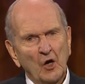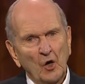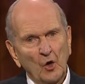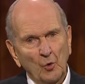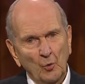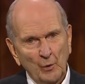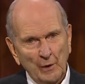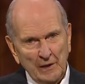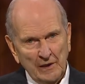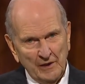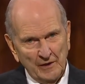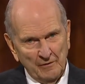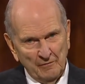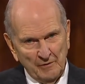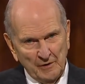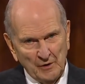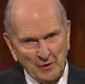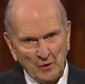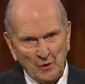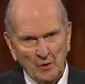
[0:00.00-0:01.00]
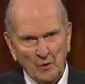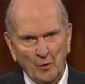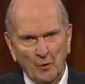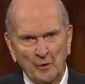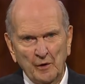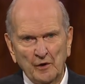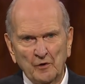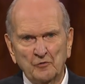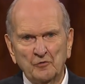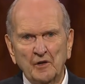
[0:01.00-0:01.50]
We live in a
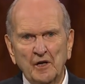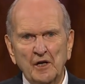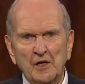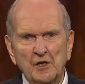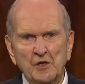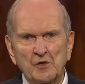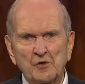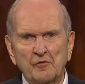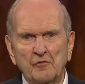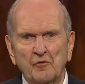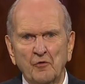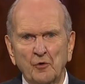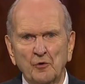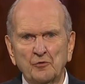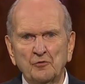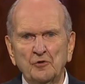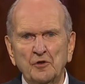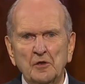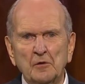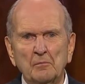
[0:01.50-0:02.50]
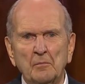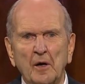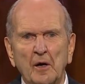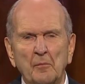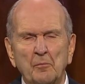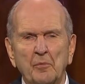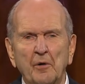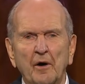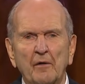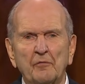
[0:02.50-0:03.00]
glorious age foreseen by
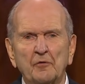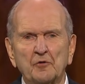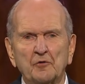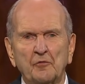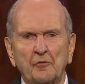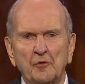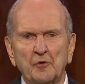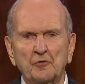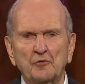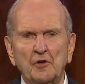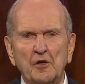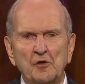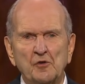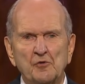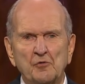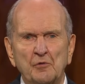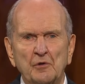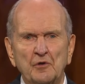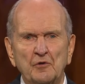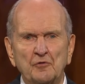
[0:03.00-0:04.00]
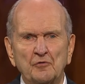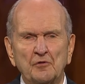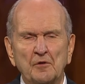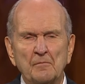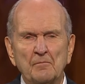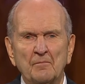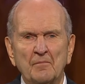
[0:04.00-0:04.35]
prophets for centuries.